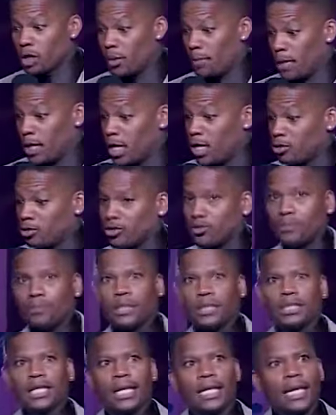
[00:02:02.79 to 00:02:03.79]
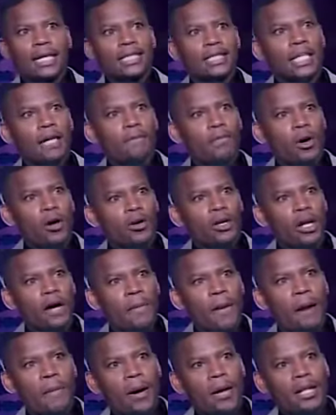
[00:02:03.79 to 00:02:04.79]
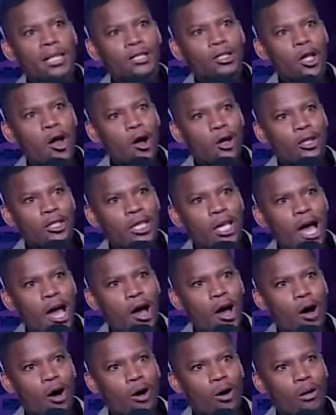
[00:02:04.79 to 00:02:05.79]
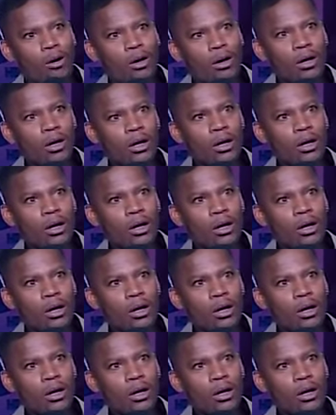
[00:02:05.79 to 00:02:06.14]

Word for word: What was everybody else doing? Bitch, I guess they burning up. I'm out here talking to y'all.